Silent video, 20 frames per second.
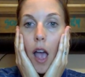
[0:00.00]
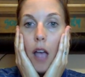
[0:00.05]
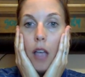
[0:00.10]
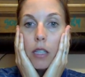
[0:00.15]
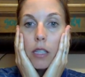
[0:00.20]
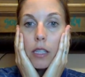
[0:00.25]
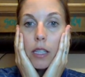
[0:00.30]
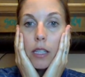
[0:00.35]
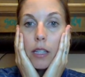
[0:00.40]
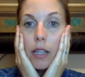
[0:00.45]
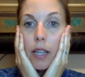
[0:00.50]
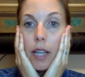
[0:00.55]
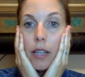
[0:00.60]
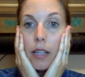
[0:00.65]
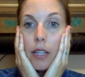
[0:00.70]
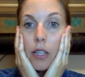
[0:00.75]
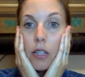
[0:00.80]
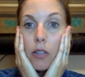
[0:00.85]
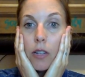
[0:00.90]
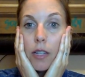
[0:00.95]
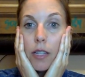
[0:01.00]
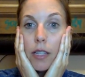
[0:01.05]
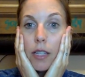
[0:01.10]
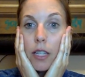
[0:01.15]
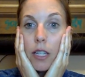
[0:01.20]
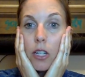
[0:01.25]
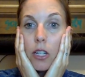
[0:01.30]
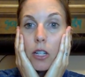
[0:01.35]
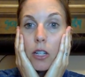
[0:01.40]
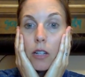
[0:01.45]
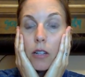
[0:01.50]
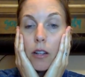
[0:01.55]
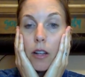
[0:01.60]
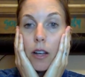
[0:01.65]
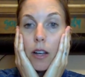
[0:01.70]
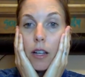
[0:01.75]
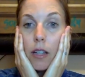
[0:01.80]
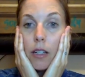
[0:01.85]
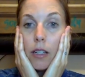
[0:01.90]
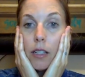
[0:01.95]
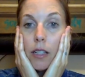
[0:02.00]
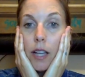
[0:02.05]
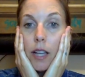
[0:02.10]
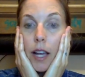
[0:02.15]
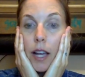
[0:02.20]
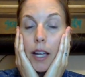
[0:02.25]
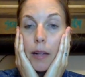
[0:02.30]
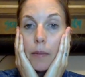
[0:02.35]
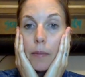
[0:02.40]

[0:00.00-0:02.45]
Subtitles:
Still getting that translation, not gonna lie.